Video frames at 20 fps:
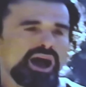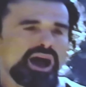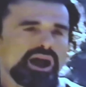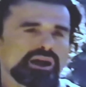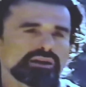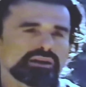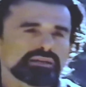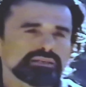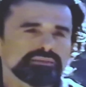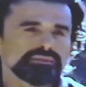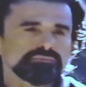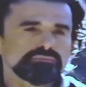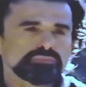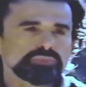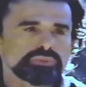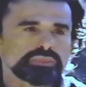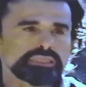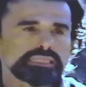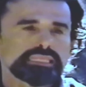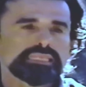are
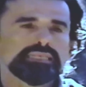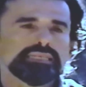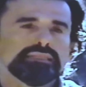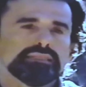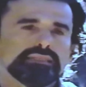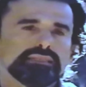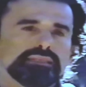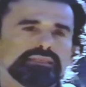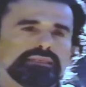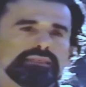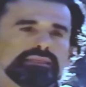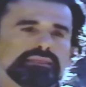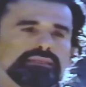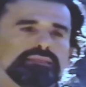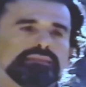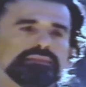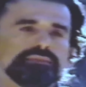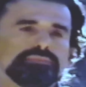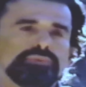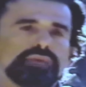completely
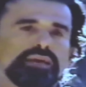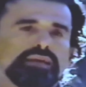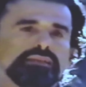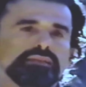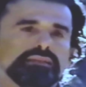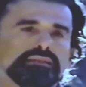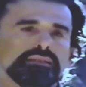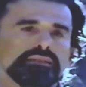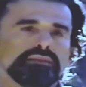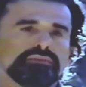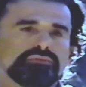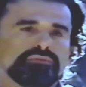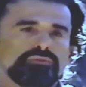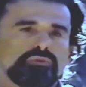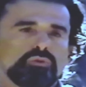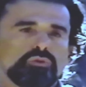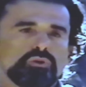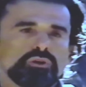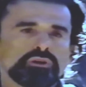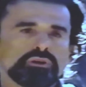independent
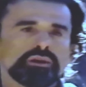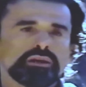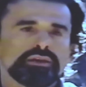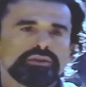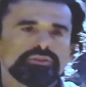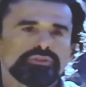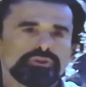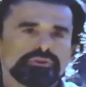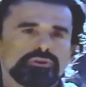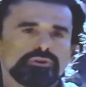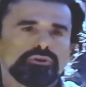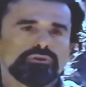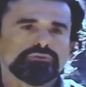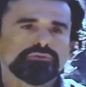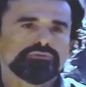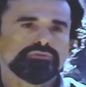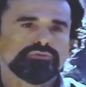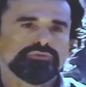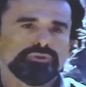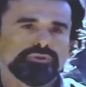for their
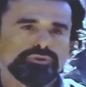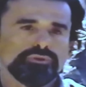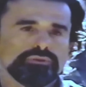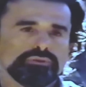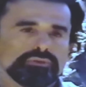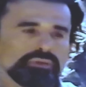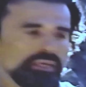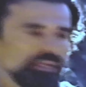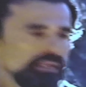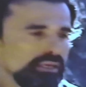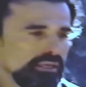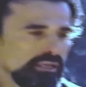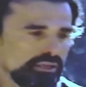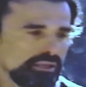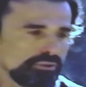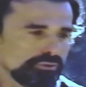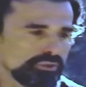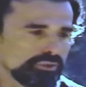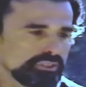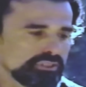own food. In
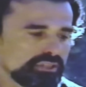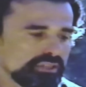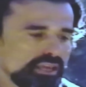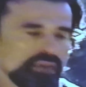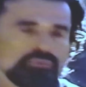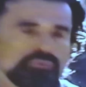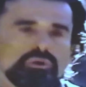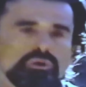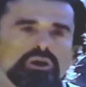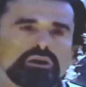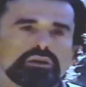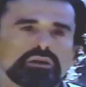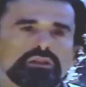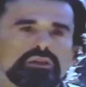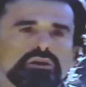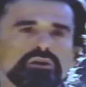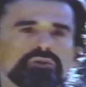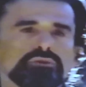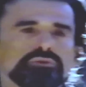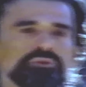other words, they walk
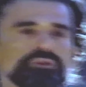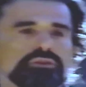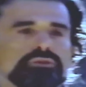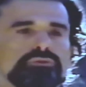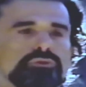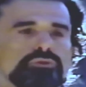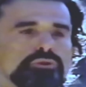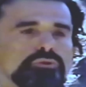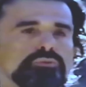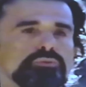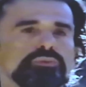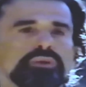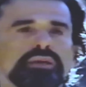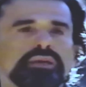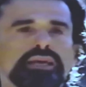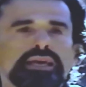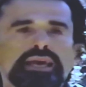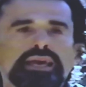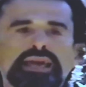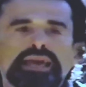along with a group
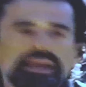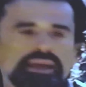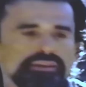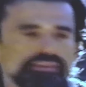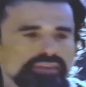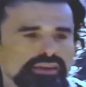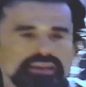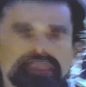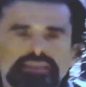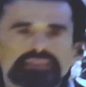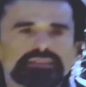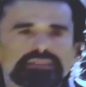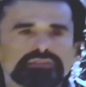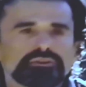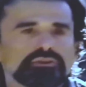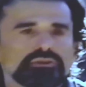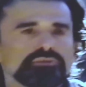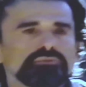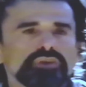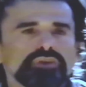and they get
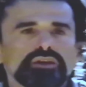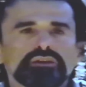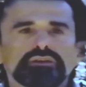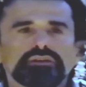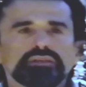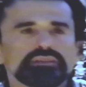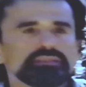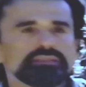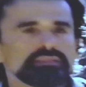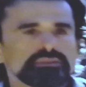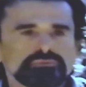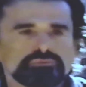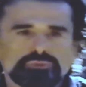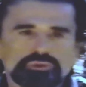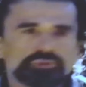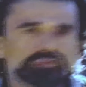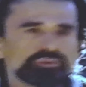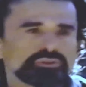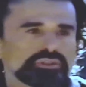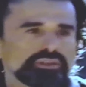their own berries and
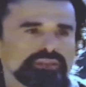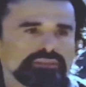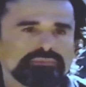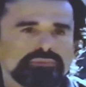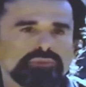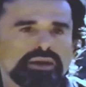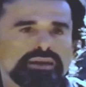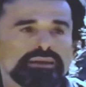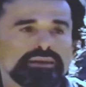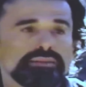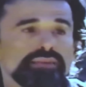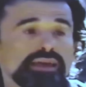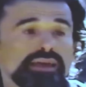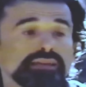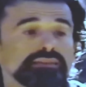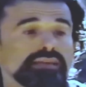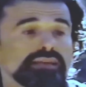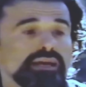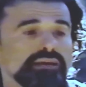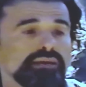roots, and by
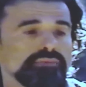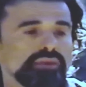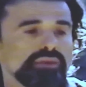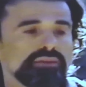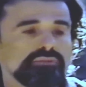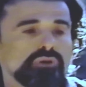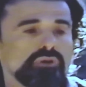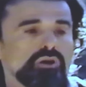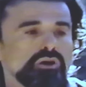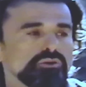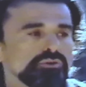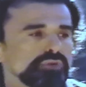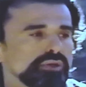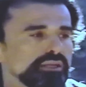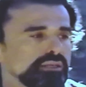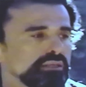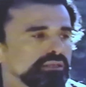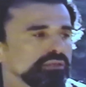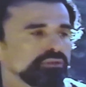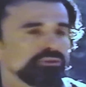that time they've
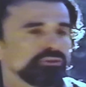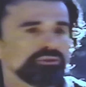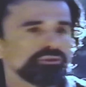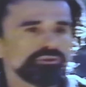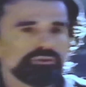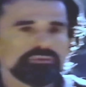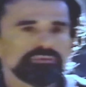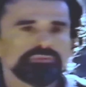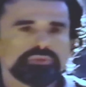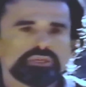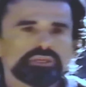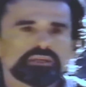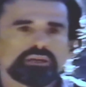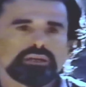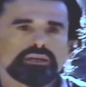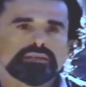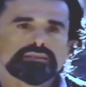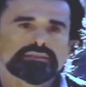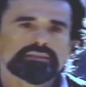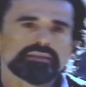already learned
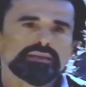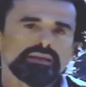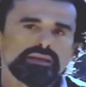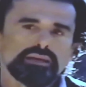because